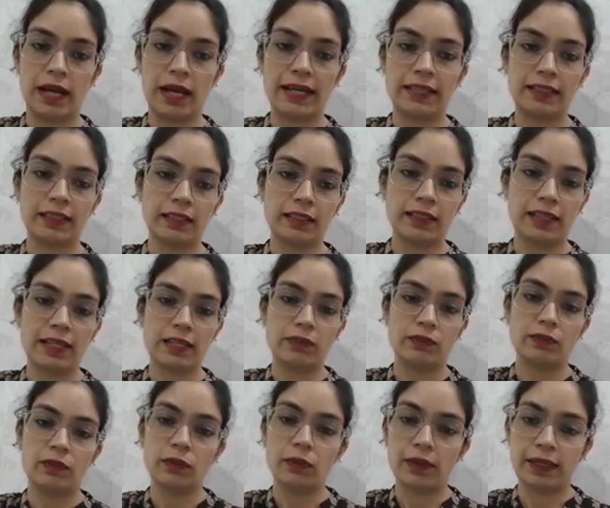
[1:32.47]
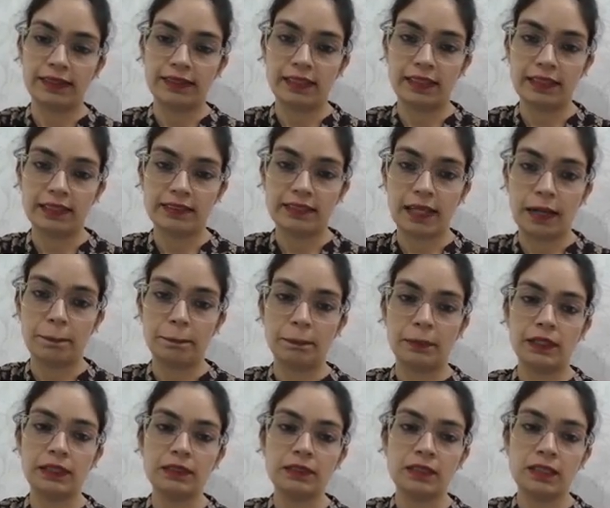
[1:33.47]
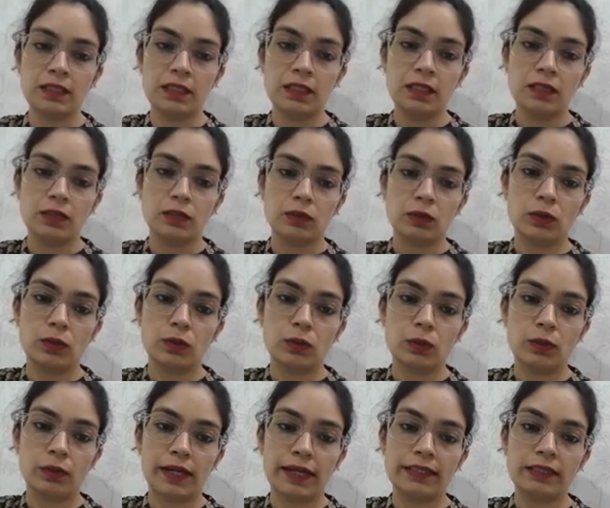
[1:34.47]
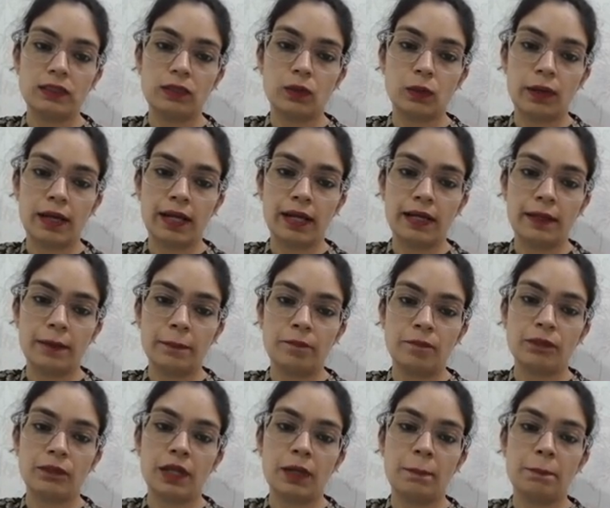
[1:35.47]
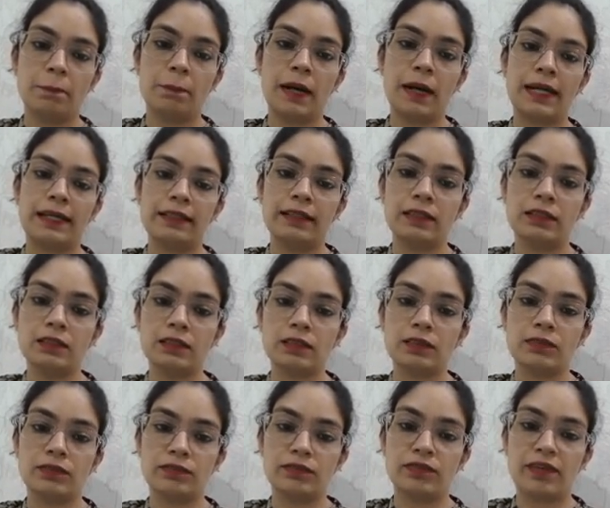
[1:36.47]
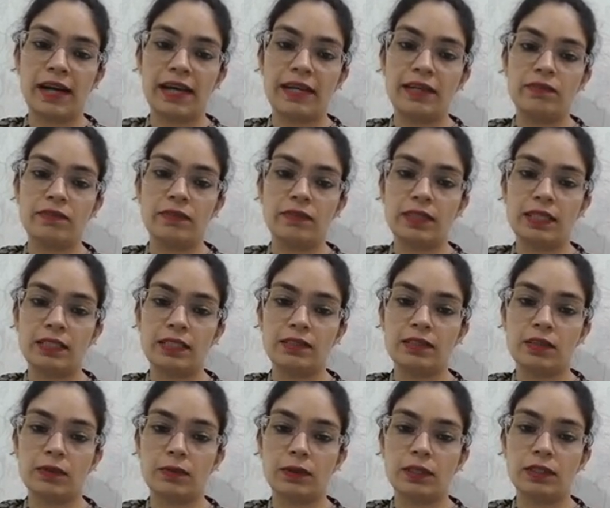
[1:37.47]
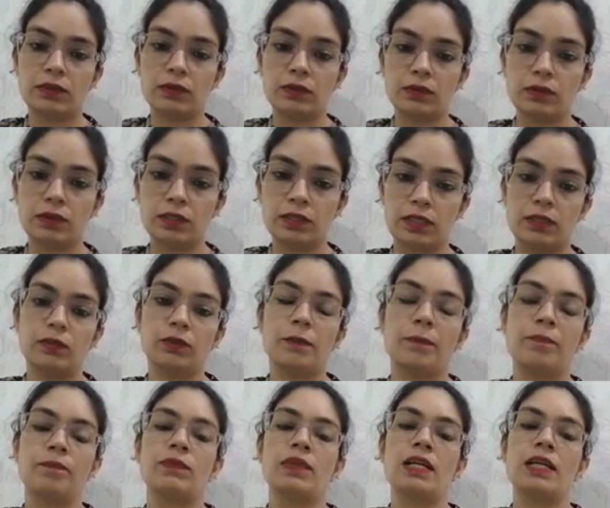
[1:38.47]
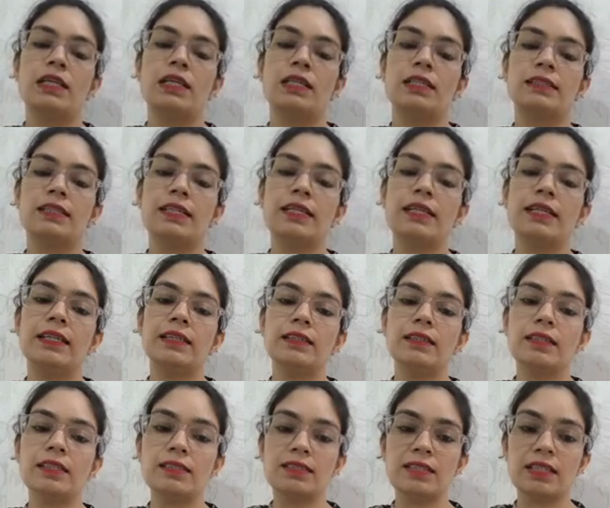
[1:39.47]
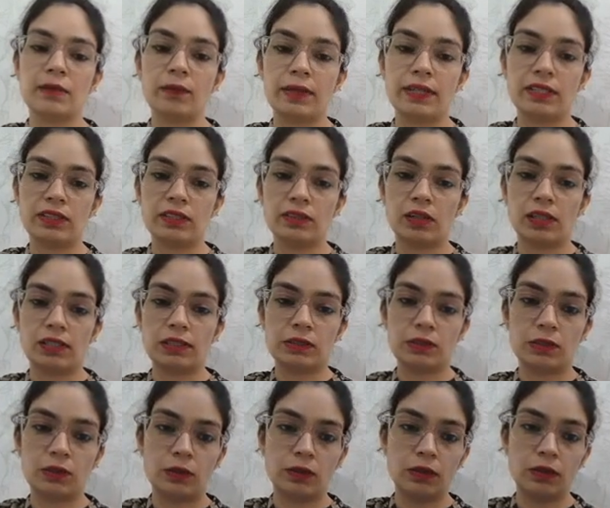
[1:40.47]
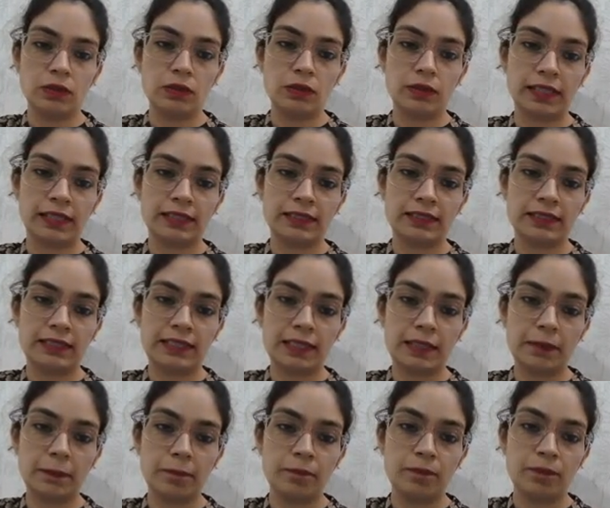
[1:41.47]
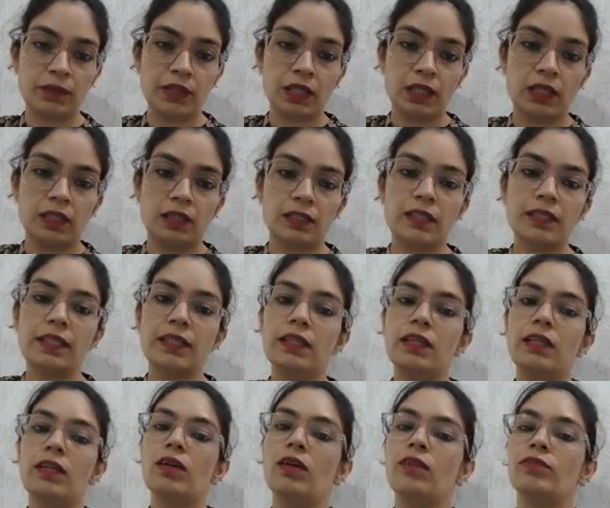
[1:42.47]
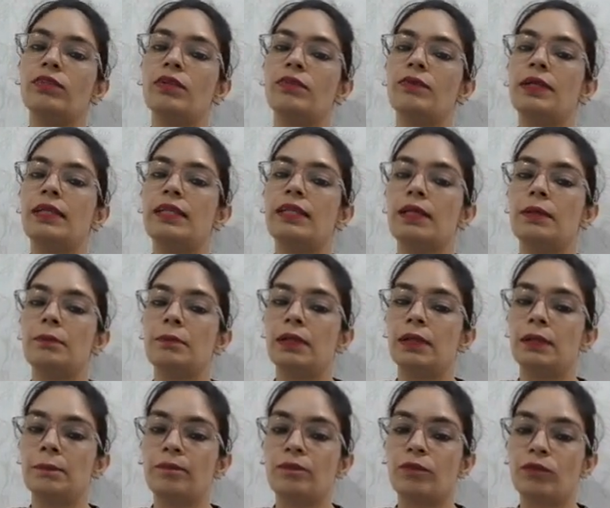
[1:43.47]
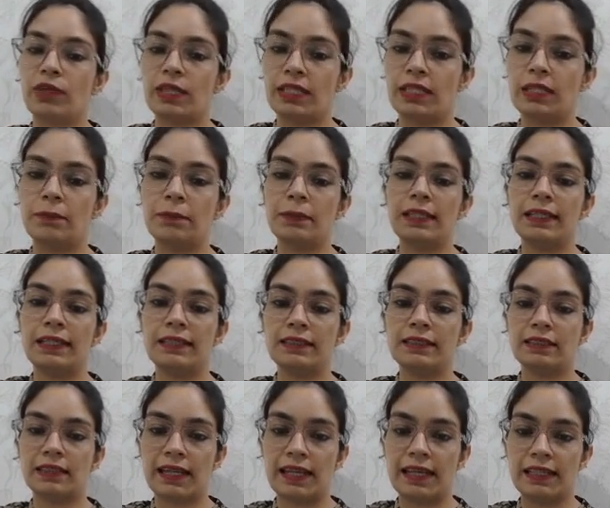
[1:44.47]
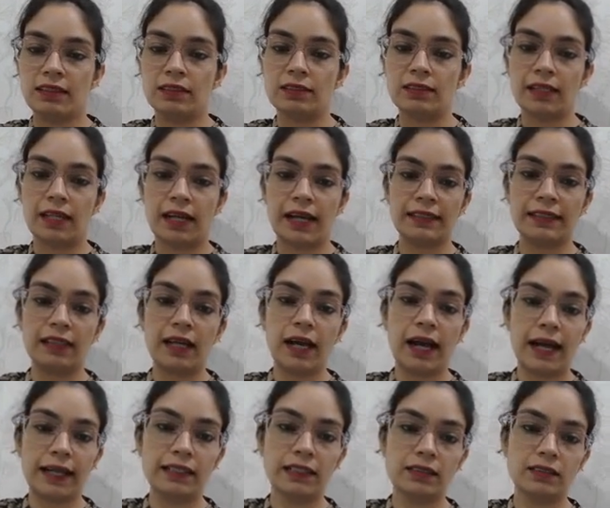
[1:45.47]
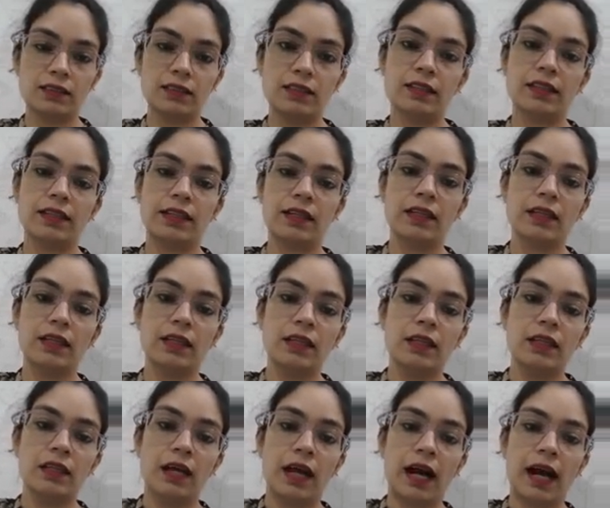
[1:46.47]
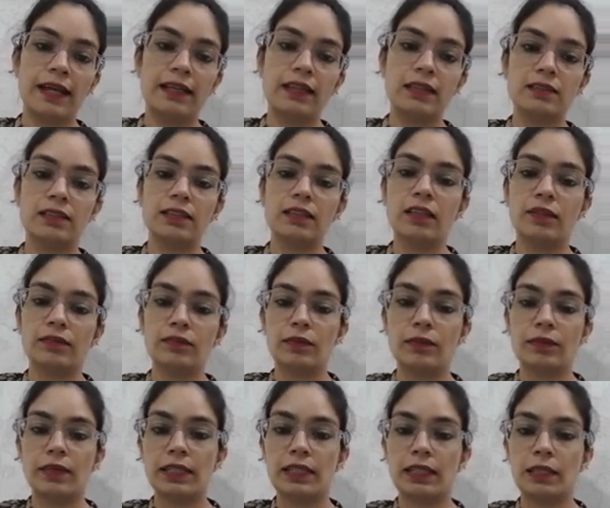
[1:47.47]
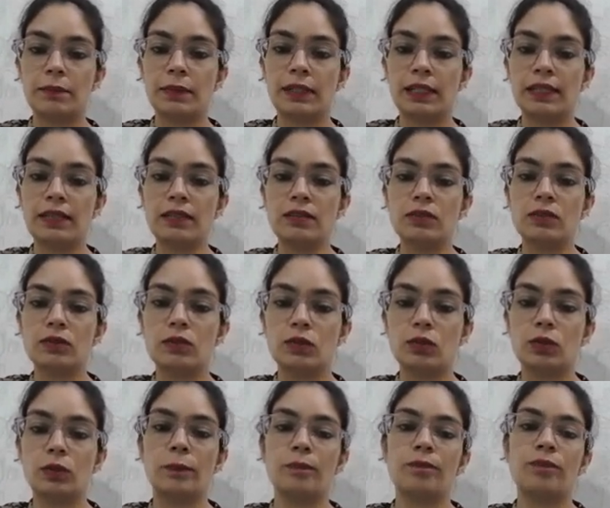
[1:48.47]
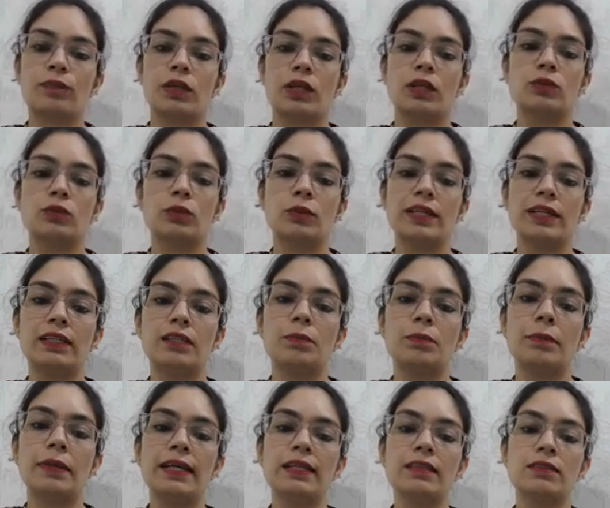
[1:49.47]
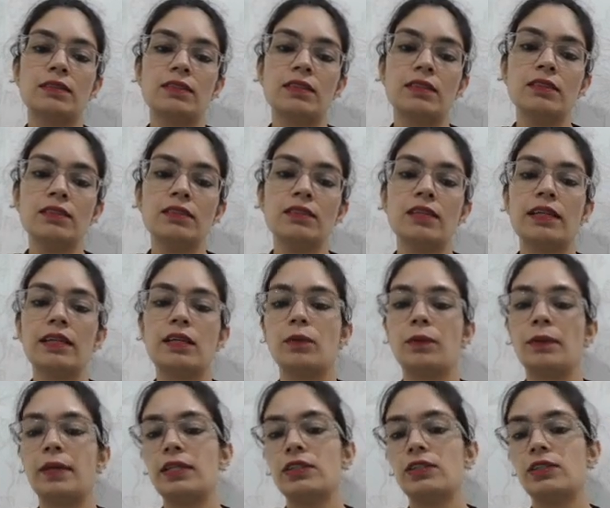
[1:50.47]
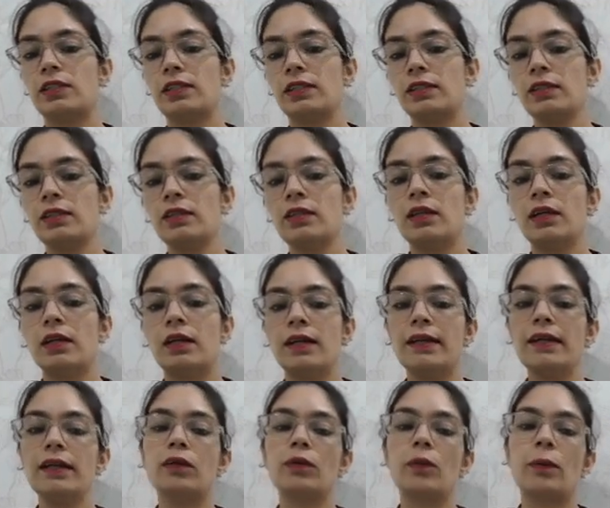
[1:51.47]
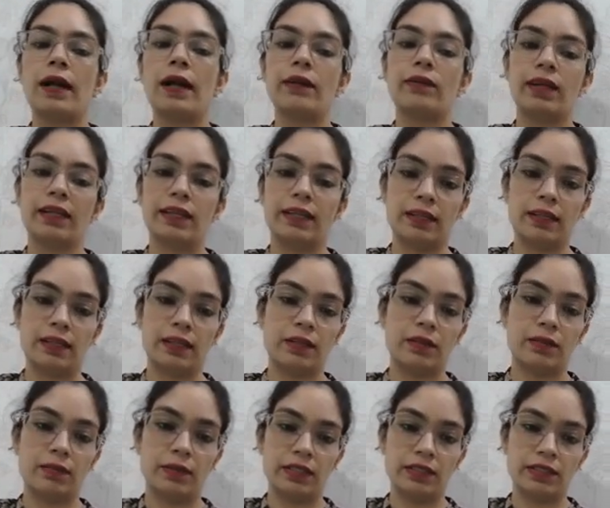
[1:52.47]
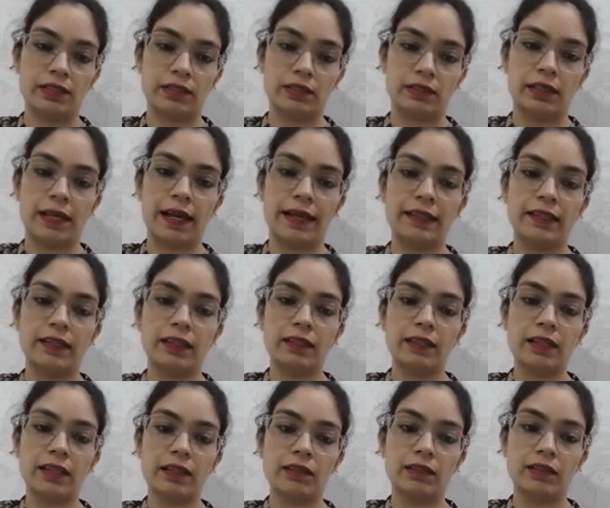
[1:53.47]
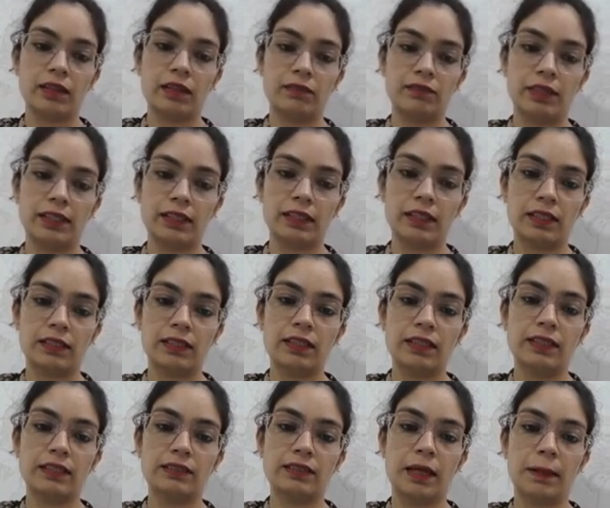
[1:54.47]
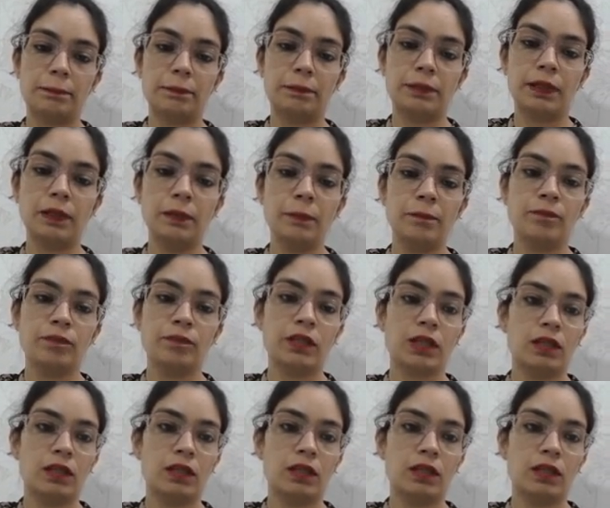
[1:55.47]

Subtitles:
So I can take few other examples. 2x square minus 5 is equals to 0. See, in this equation also you can see the degree of the variable is x, and the highest degree of the variable is 2. So it makes this equation a quadratic equation. I can take one another example.